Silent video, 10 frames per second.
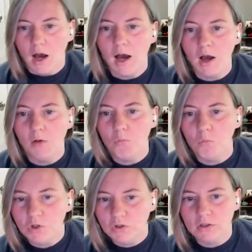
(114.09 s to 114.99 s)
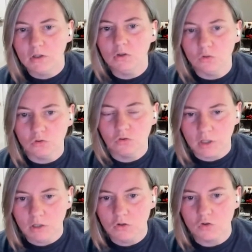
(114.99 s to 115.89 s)
We did a user
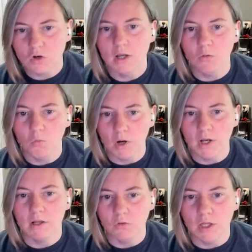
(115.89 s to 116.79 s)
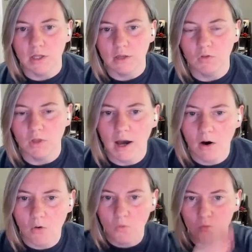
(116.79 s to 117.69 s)
study to try and rank like
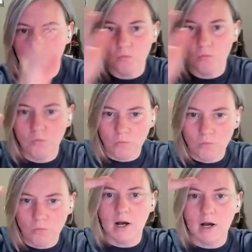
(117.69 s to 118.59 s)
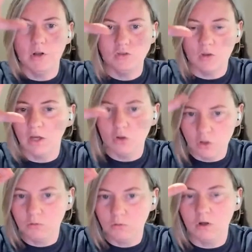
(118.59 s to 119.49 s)
how much good
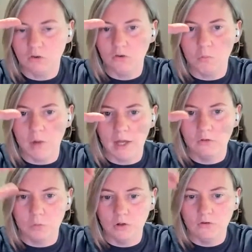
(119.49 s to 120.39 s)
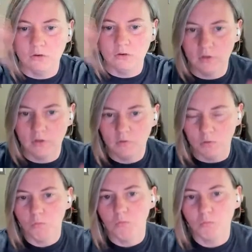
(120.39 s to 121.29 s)
experiences and bad experiences that
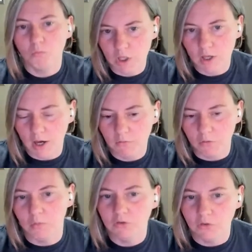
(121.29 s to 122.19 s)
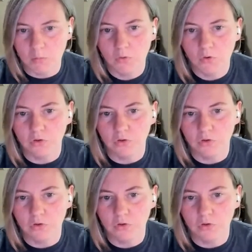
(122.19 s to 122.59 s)
we had from examples, like